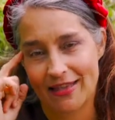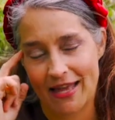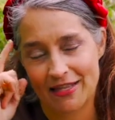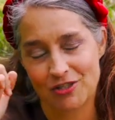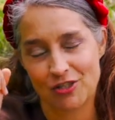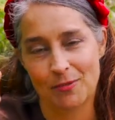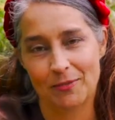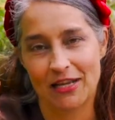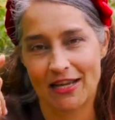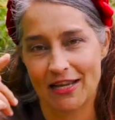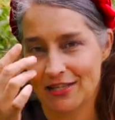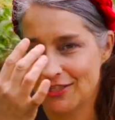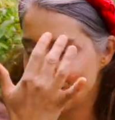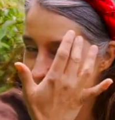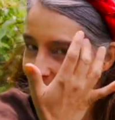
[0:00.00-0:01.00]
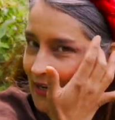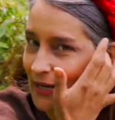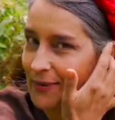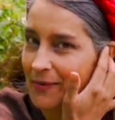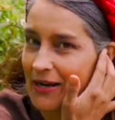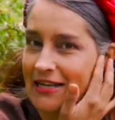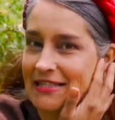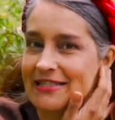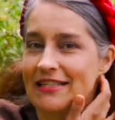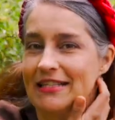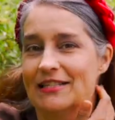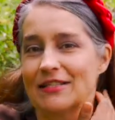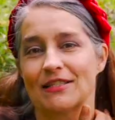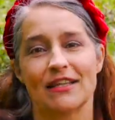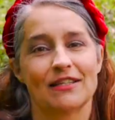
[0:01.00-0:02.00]
that Gemini Jedi mind
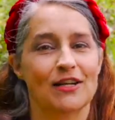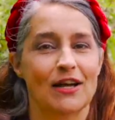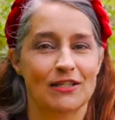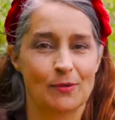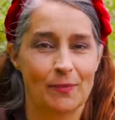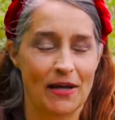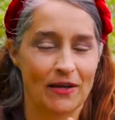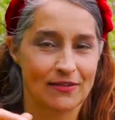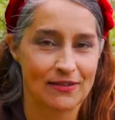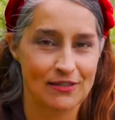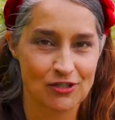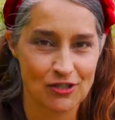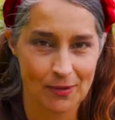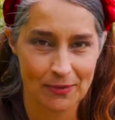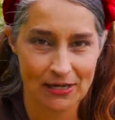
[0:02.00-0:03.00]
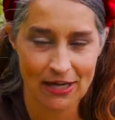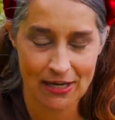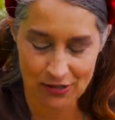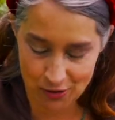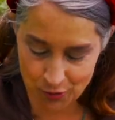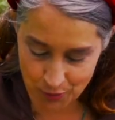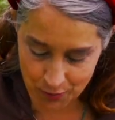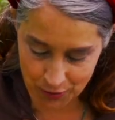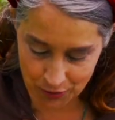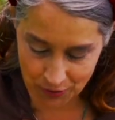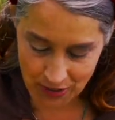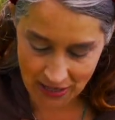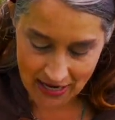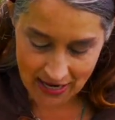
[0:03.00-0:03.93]
skills I talked about in the Gemini New Moon.